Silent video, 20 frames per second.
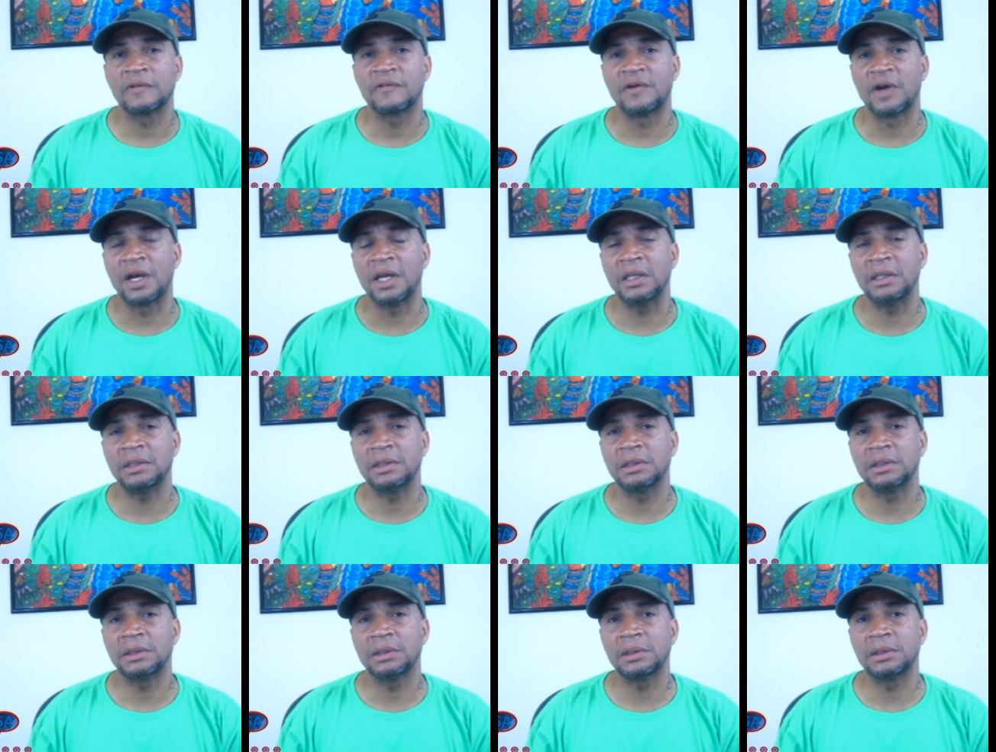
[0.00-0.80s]
right?
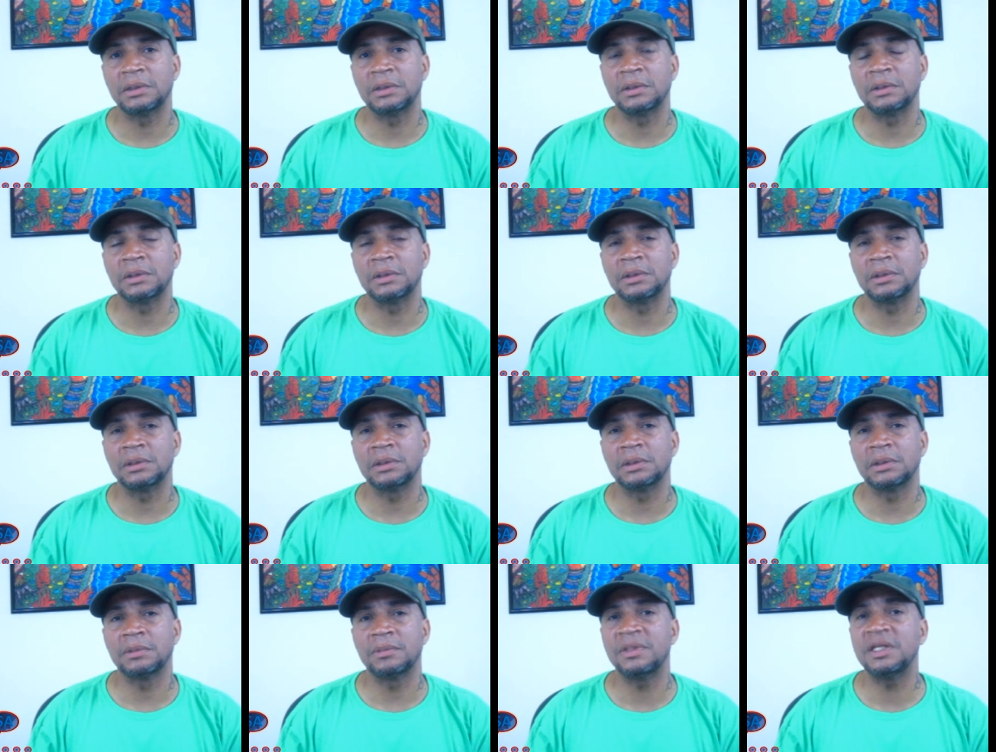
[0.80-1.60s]

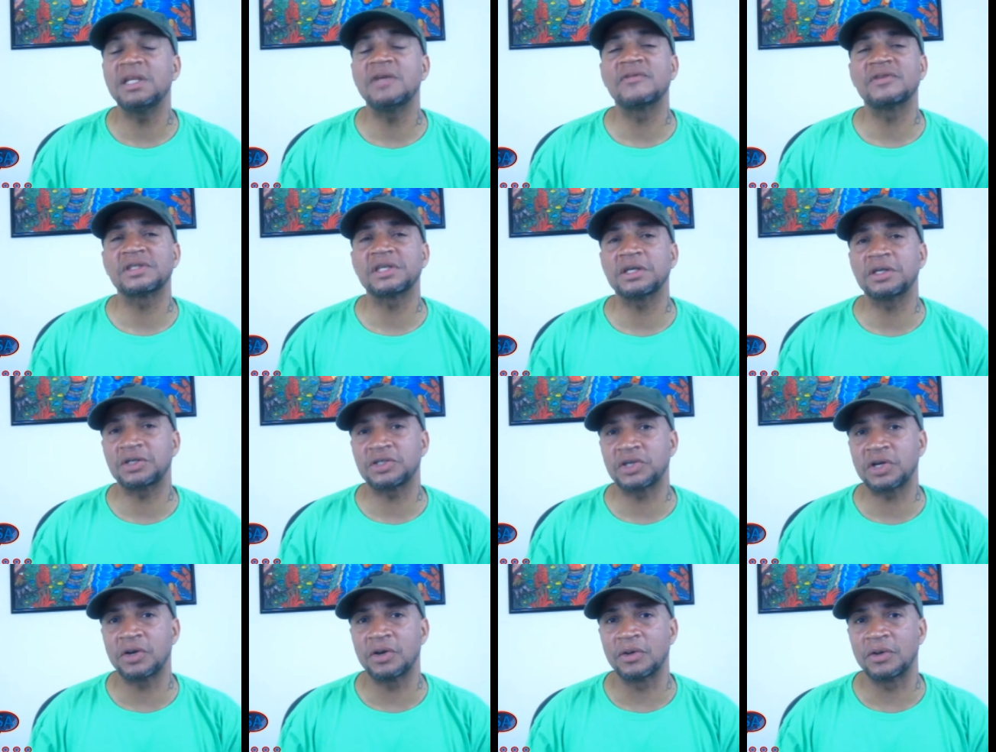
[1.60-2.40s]
Many of us get a
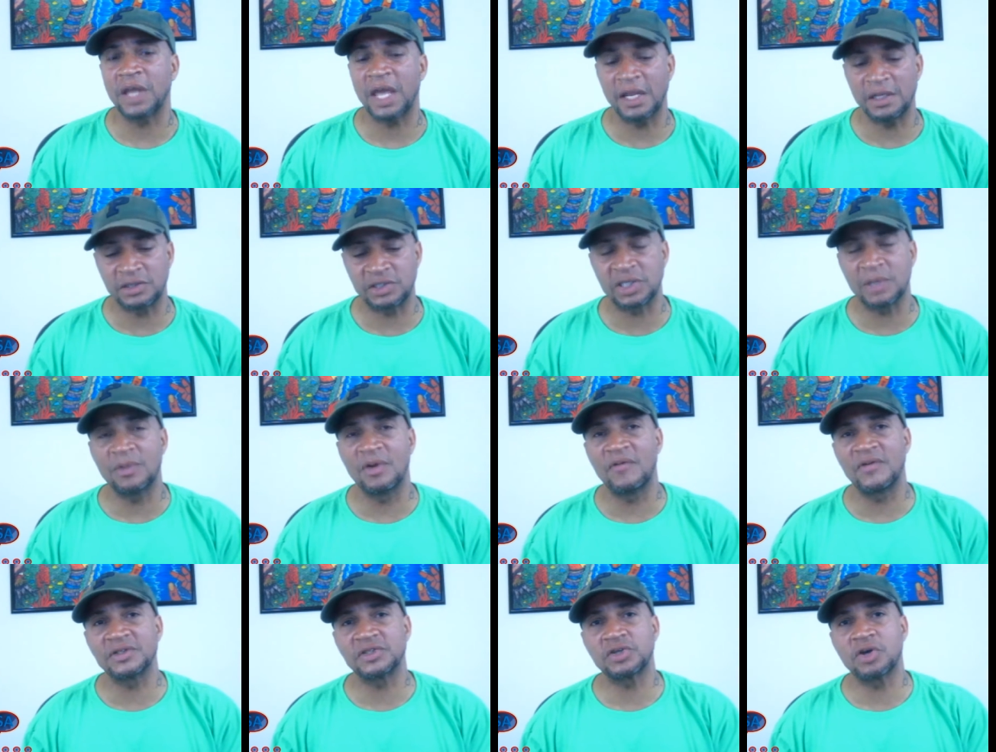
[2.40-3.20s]
turn, and some
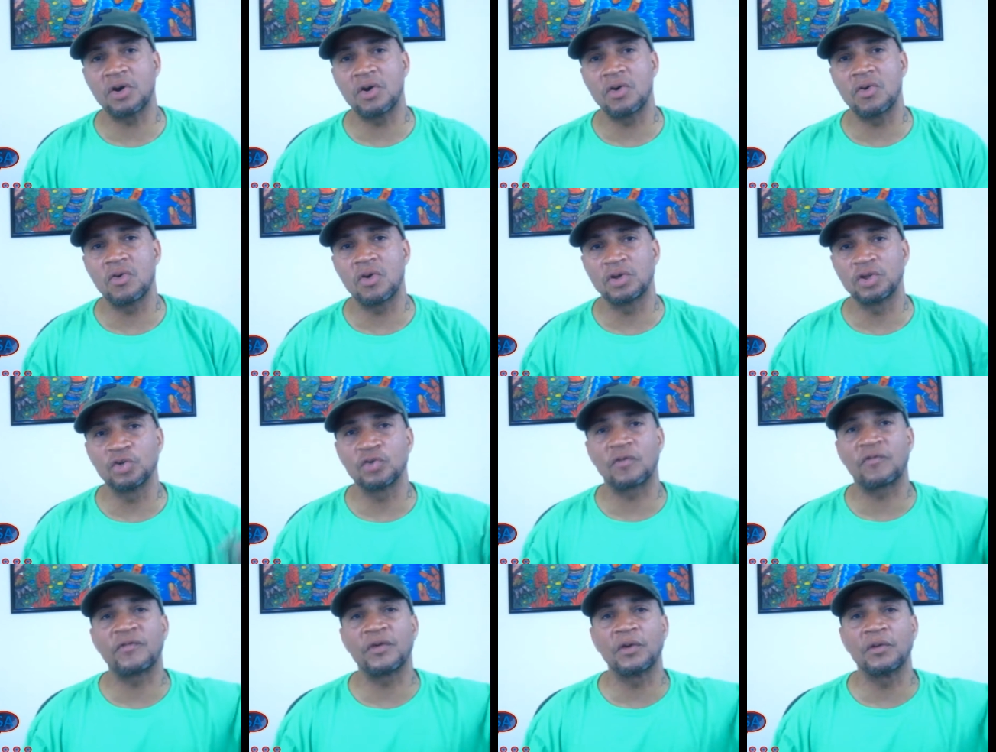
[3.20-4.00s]
of us go a
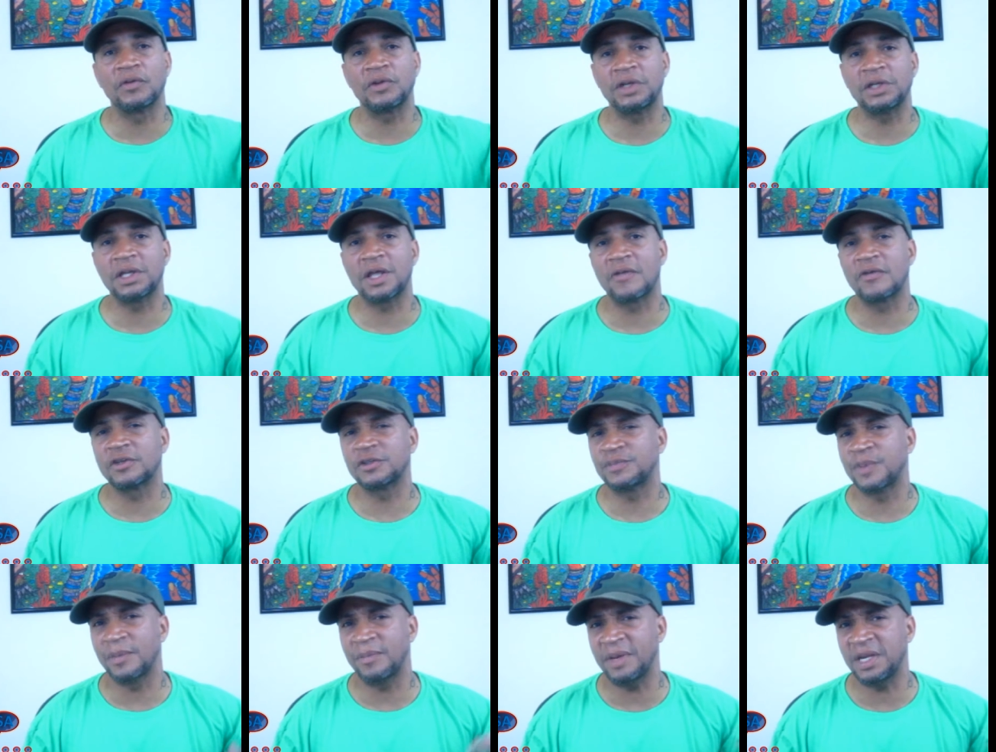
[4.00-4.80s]
little further than
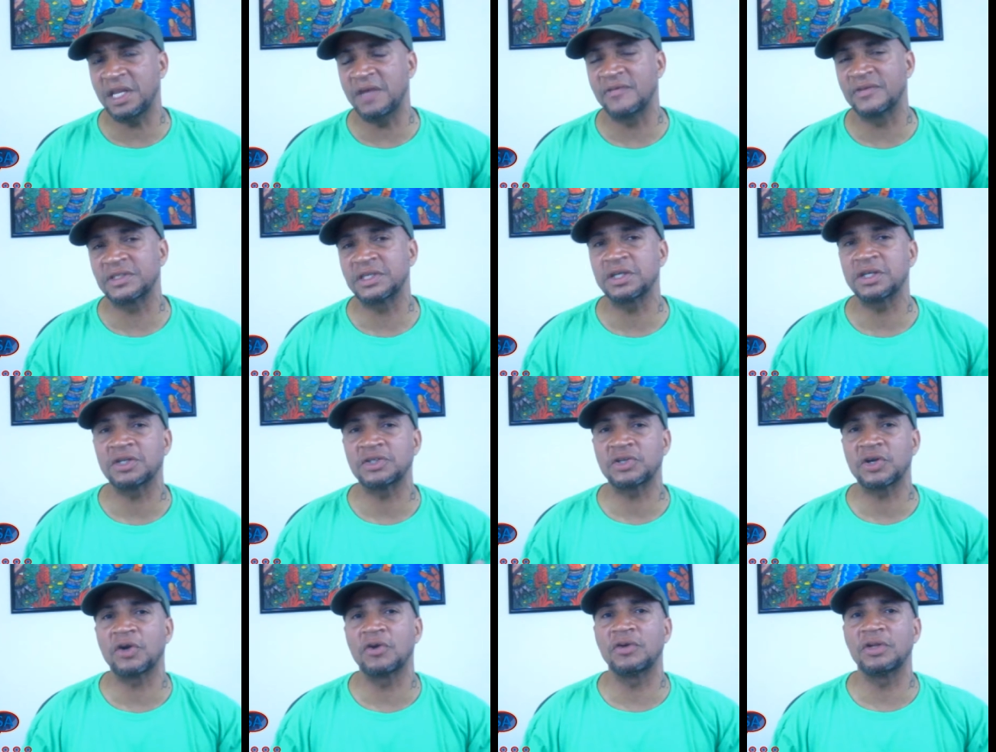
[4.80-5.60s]
others, but many of us get a
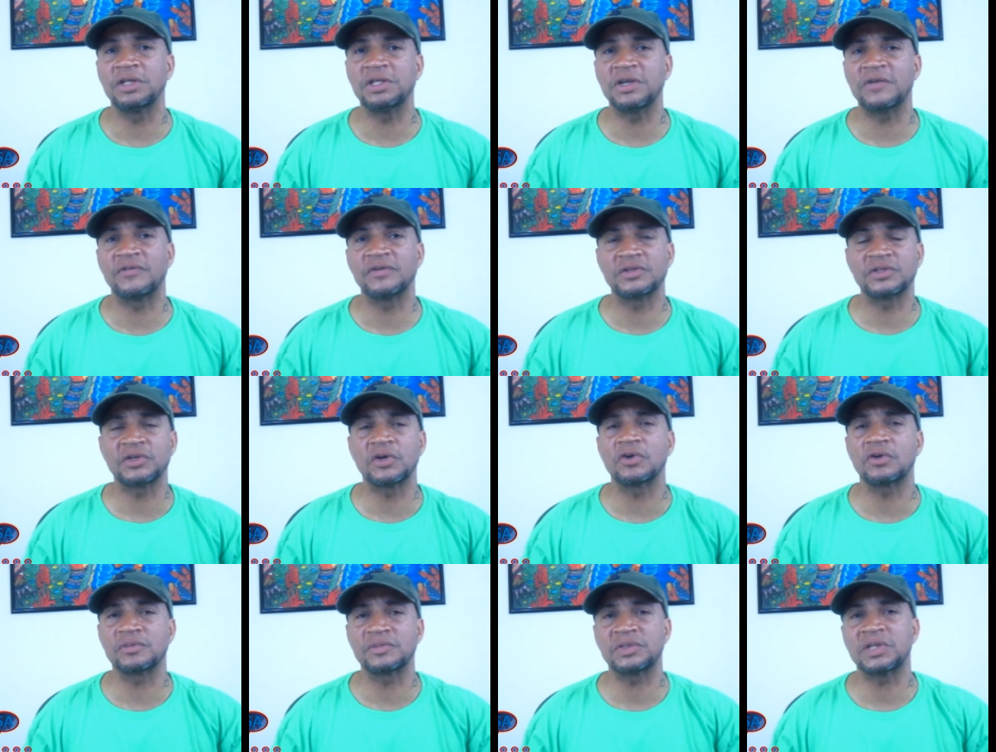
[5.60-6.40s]
turn in different
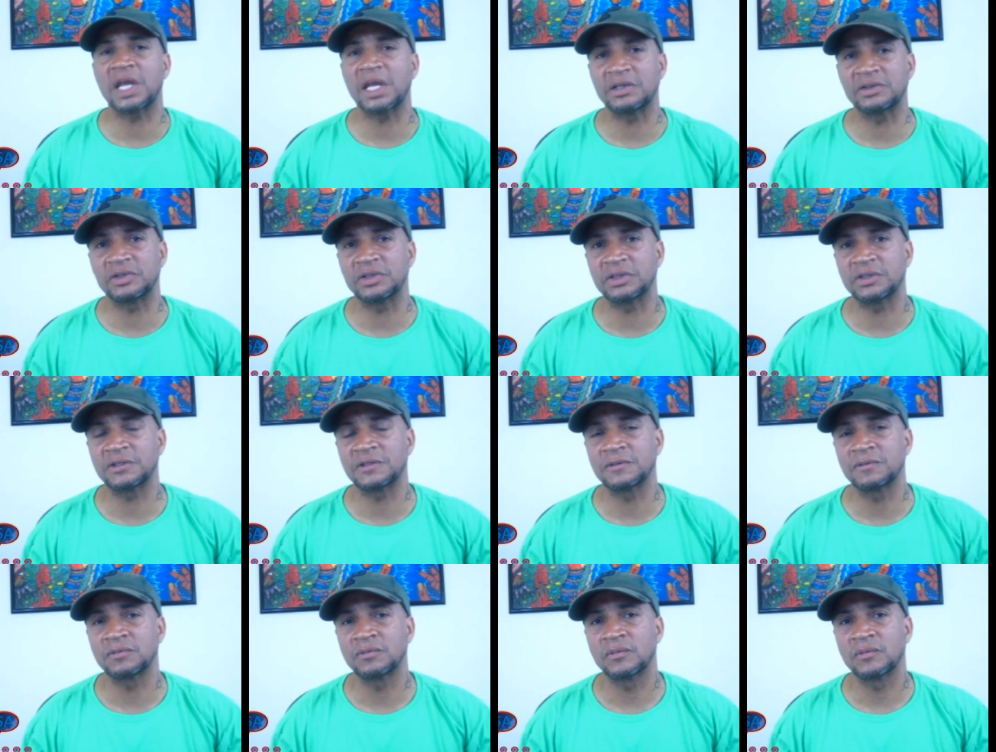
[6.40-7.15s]
circumstances.